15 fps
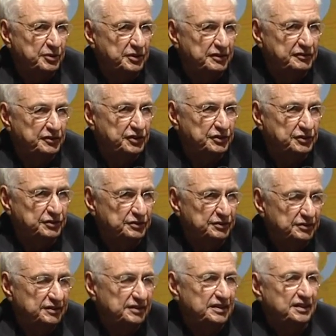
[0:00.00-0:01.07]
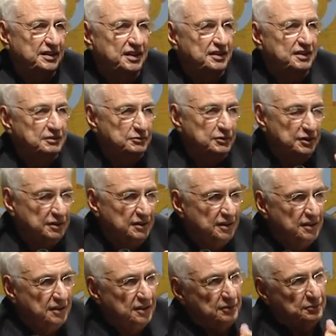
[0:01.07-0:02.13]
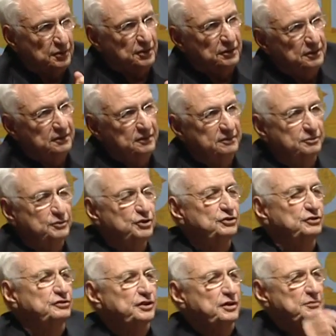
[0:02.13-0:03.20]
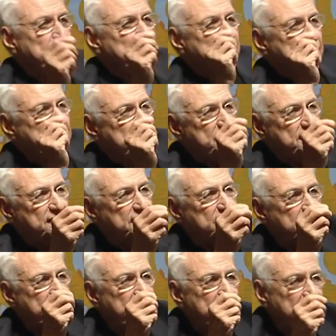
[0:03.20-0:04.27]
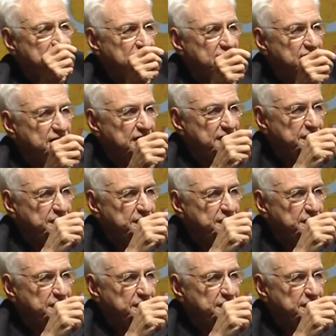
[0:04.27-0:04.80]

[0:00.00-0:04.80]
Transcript: point of view, all in one, all in one move almost. but you can't, you don't